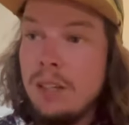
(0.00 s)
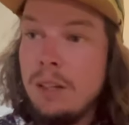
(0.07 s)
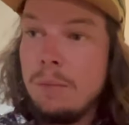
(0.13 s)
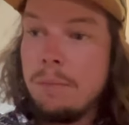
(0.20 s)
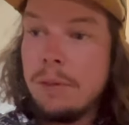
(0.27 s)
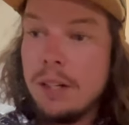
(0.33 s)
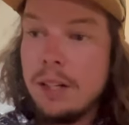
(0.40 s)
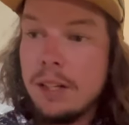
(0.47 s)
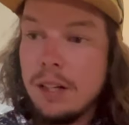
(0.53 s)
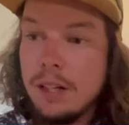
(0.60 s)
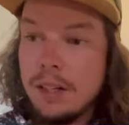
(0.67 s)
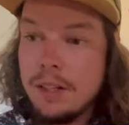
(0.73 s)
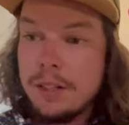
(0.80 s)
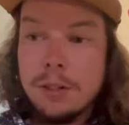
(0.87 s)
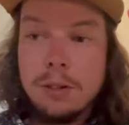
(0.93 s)
But
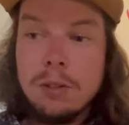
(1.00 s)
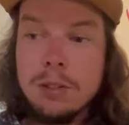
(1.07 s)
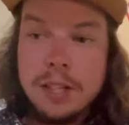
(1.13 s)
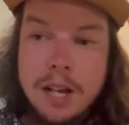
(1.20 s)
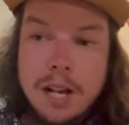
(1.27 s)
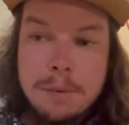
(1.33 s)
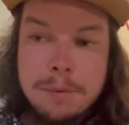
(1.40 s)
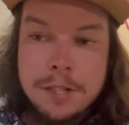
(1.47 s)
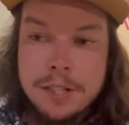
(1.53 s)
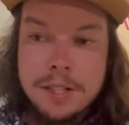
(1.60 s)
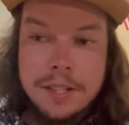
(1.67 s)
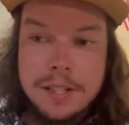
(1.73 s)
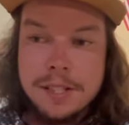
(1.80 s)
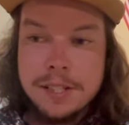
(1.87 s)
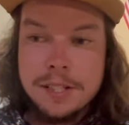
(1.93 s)
your only option
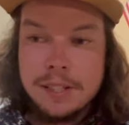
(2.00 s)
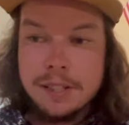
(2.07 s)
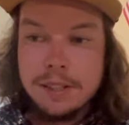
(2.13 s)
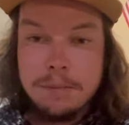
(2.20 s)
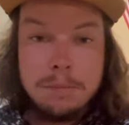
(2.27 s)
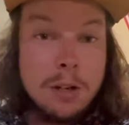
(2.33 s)
is to